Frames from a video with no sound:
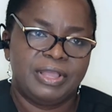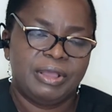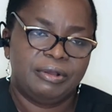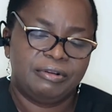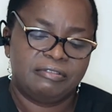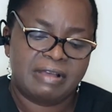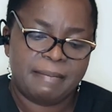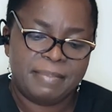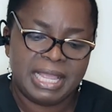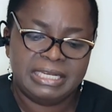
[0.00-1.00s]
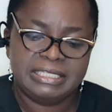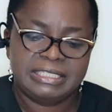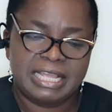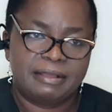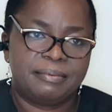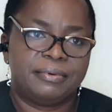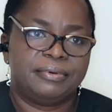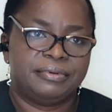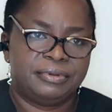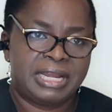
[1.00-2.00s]
Over bed table,
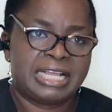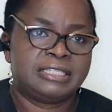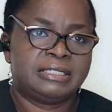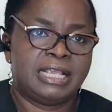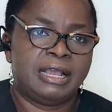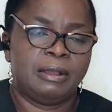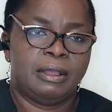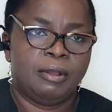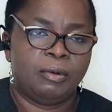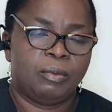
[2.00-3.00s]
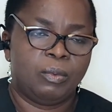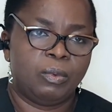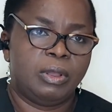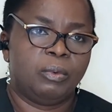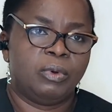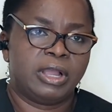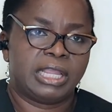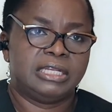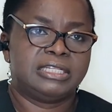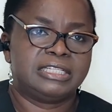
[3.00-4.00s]
that's your
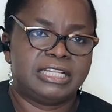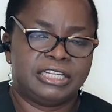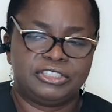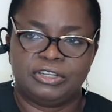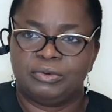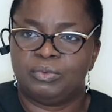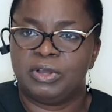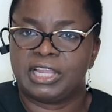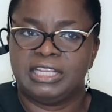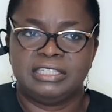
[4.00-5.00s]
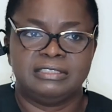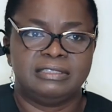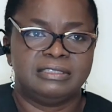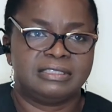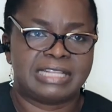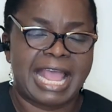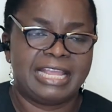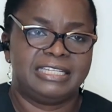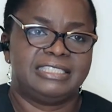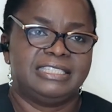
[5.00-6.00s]
working station, working
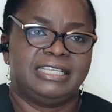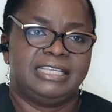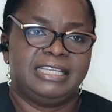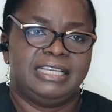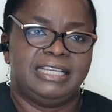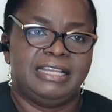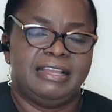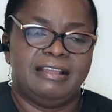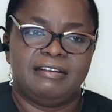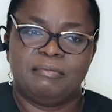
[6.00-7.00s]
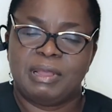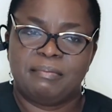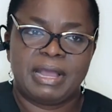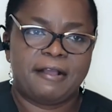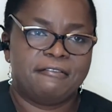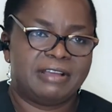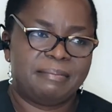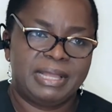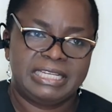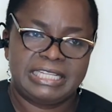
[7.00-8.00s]
site. Remember over
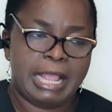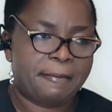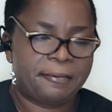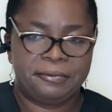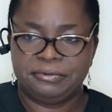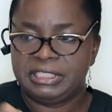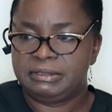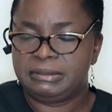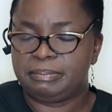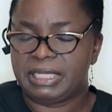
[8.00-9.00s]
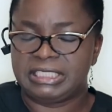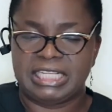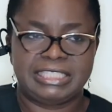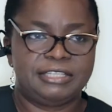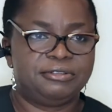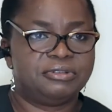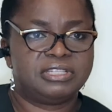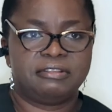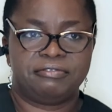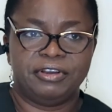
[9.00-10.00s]
bed table, this patient use
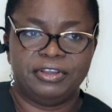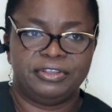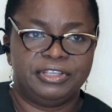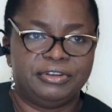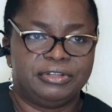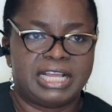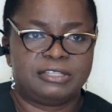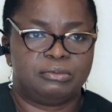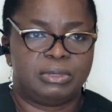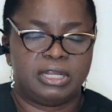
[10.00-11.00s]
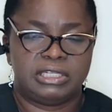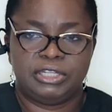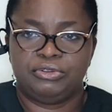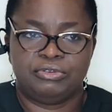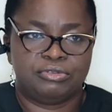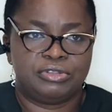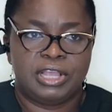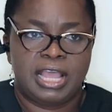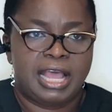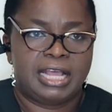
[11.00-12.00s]
it for, you know, that's where they use
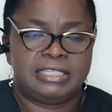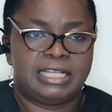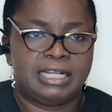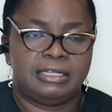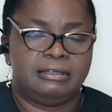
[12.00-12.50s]
as their